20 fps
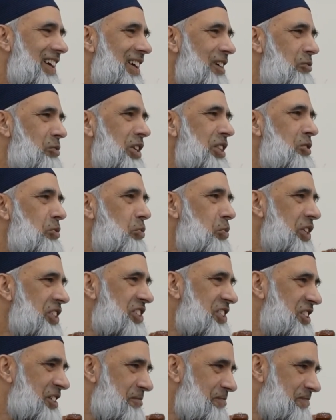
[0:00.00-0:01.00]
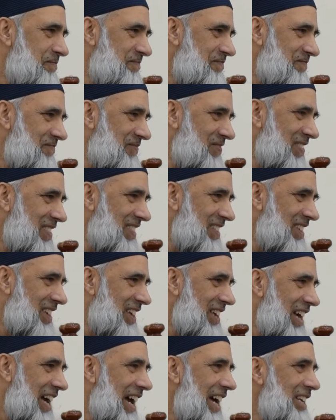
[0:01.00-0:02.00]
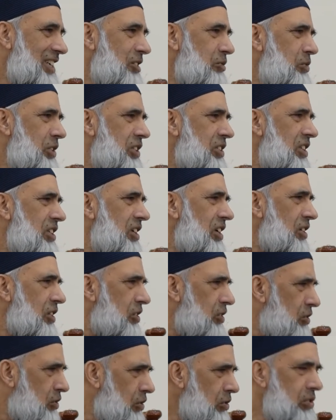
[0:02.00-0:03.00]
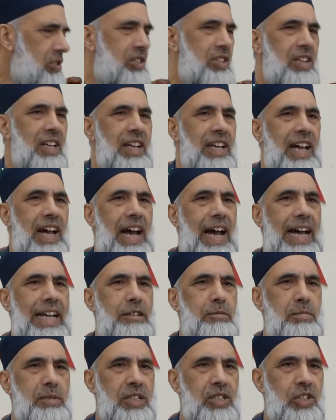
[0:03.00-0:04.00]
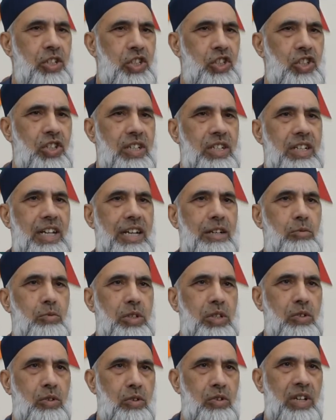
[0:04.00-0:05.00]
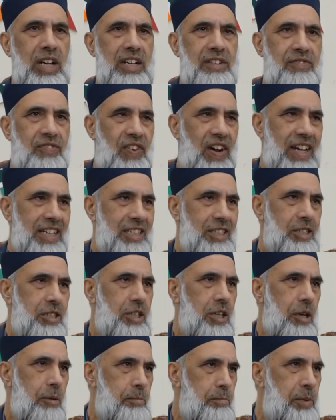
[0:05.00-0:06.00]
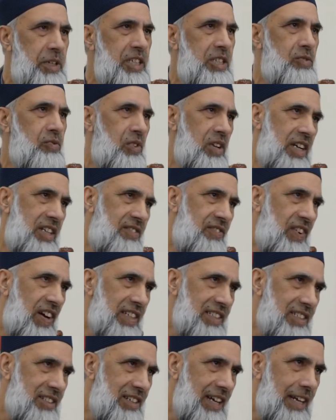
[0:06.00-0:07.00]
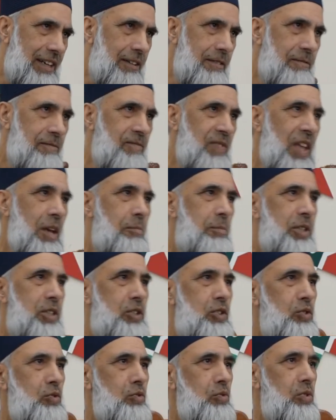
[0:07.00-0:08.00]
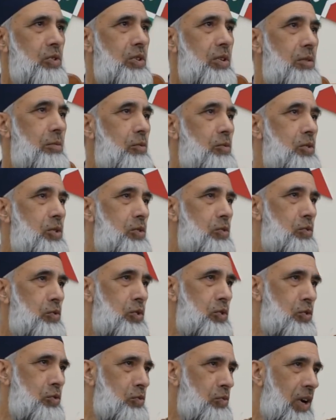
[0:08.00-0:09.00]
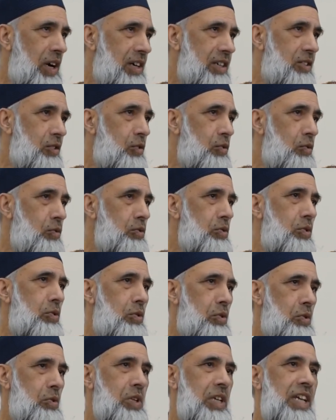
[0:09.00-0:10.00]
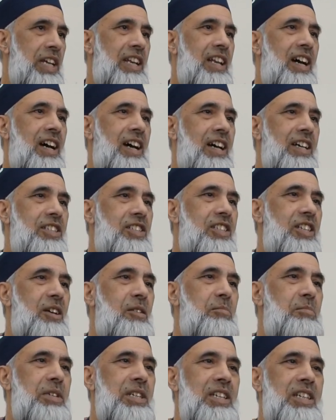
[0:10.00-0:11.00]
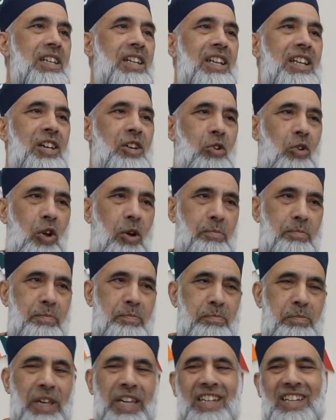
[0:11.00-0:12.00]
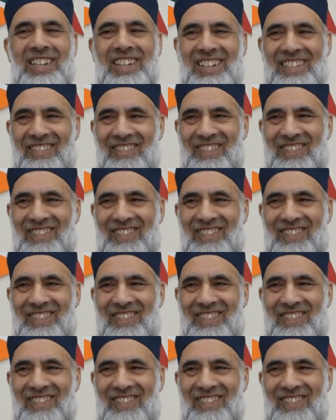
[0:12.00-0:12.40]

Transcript: with wisdom and with good admonition and with good advice, peaceful advice, yeah, no? But do what? Udu'u ila sabili rabbik.